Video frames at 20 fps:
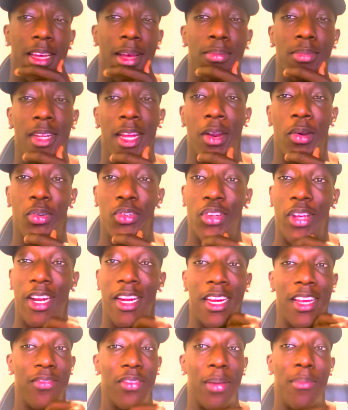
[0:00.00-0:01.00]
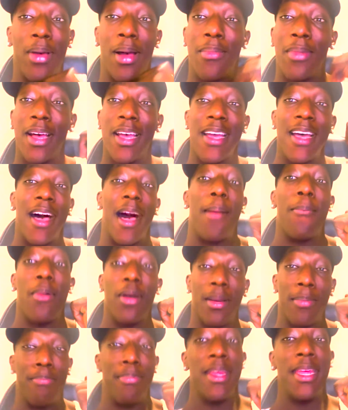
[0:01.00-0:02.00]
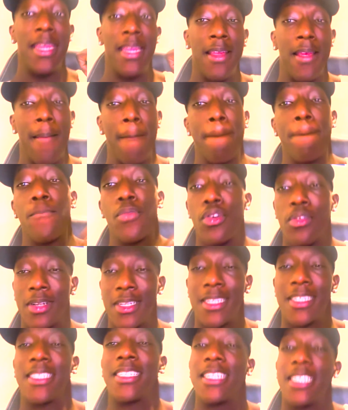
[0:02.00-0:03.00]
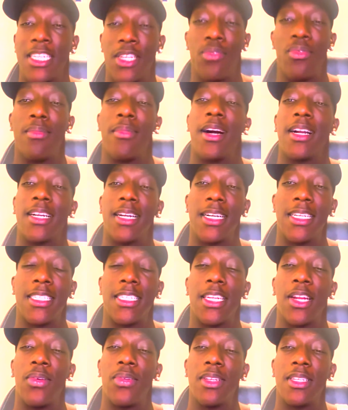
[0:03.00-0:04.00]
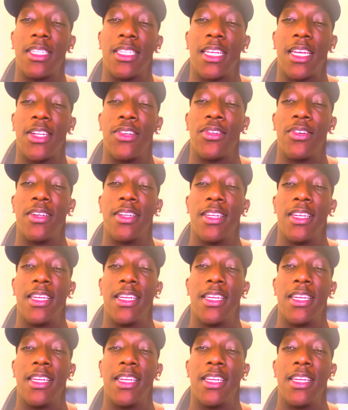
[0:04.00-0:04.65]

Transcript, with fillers: I'm not gonna try to give up. I'm, I'm gonna be real consistent with my content on this channel,